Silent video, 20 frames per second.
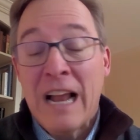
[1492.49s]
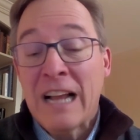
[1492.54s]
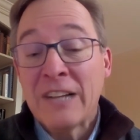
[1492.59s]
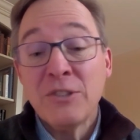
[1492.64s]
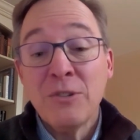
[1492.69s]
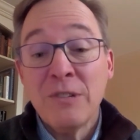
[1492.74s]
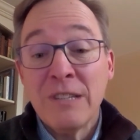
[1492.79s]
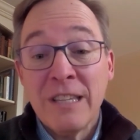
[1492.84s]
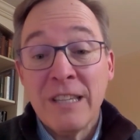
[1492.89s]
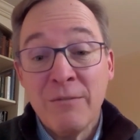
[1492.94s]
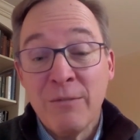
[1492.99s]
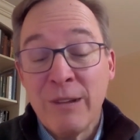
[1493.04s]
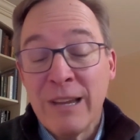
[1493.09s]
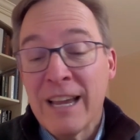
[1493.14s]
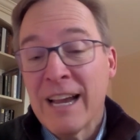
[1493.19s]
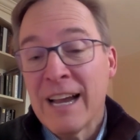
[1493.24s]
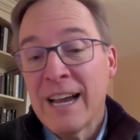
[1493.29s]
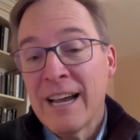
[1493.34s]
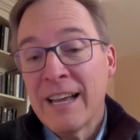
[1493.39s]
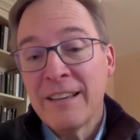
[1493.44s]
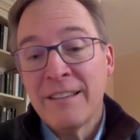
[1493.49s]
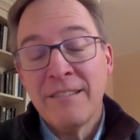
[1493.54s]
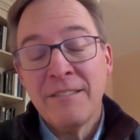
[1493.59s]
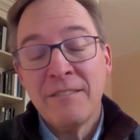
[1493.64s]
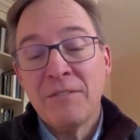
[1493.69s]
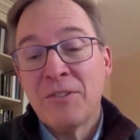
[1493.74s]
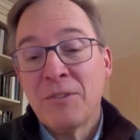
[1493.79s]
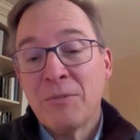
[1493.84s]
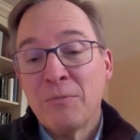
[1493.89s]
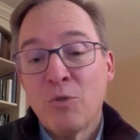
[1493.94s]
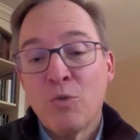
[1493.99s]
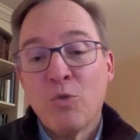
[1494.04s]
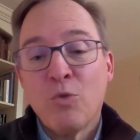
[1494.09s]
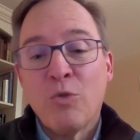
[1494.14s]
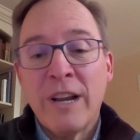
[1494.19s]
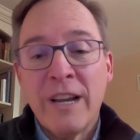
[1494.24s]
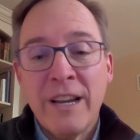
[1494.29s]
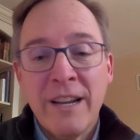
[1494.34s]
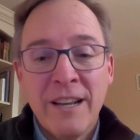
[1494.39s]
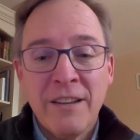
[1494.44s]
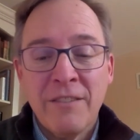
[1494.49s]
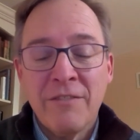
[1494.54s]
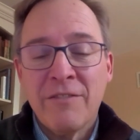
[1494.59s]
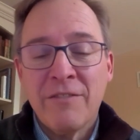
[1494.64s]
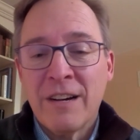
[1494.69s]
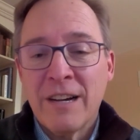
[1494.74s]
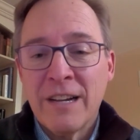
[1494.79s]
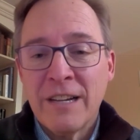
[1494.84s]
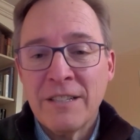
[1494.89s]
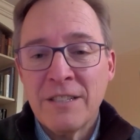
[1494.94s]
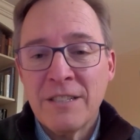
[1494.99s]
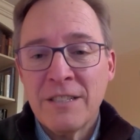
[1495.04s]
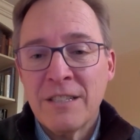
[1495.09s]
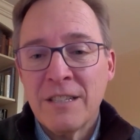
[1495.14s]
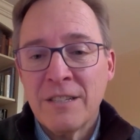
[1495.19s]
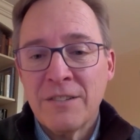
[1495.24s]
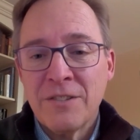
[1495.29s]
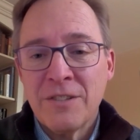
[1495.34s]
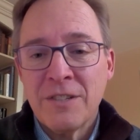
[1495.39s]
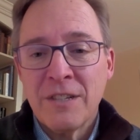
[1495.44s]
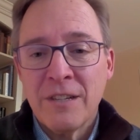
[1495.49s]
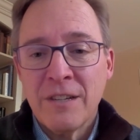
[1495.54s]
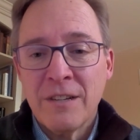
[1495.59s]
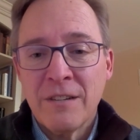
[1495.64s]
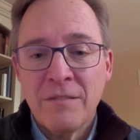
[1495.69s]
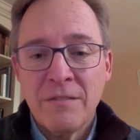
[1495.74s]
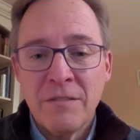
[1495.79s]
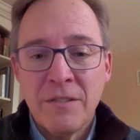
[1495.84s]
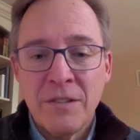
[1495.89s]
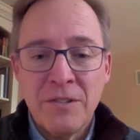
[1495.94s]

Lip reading: Actually, we had some great advice. There's a